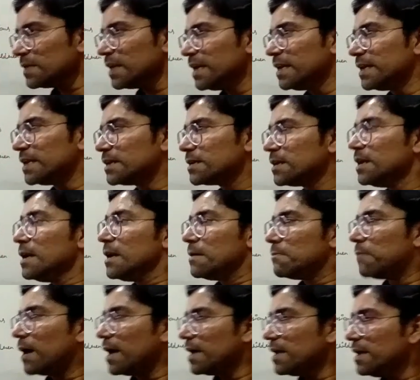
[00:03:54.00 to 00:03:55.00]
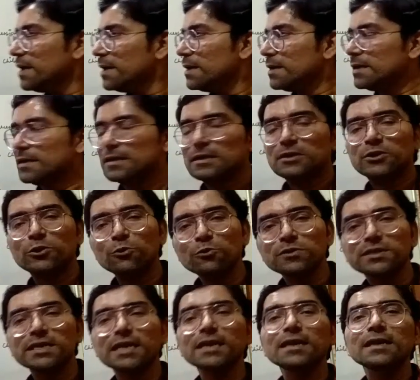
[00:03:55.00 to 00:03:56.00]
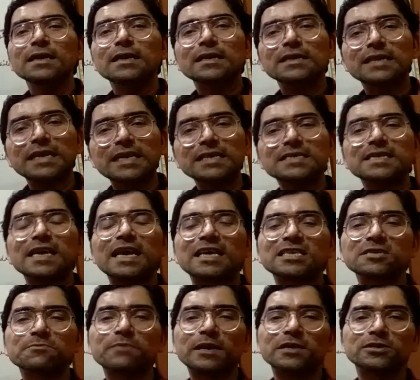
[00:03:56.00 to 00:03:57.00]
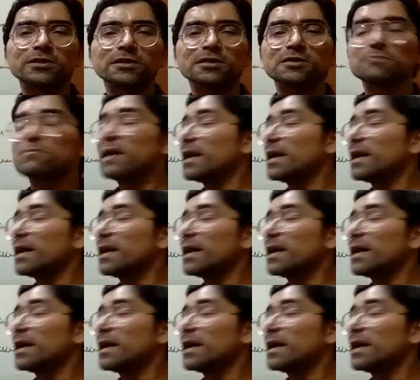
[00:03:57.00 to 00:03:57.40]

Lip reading: in it? By using these expressions,